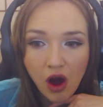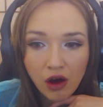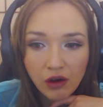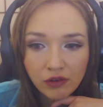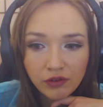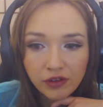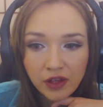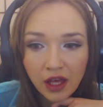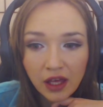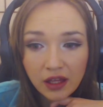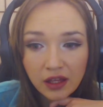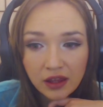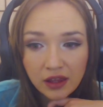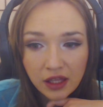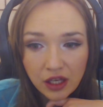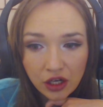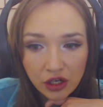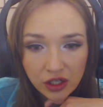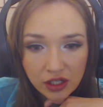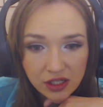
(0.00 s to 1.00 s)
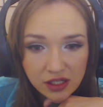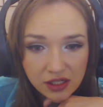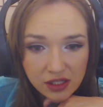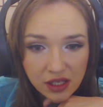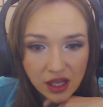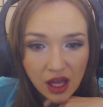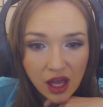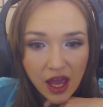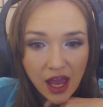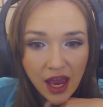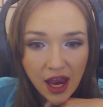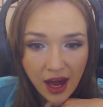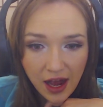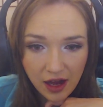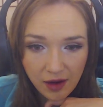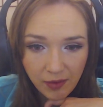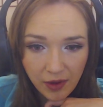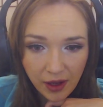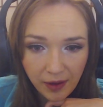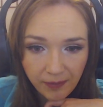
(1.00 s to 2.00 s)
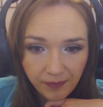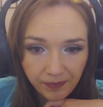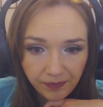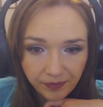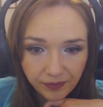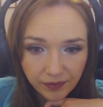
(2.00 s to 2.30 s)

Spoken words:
of the nearest enemy.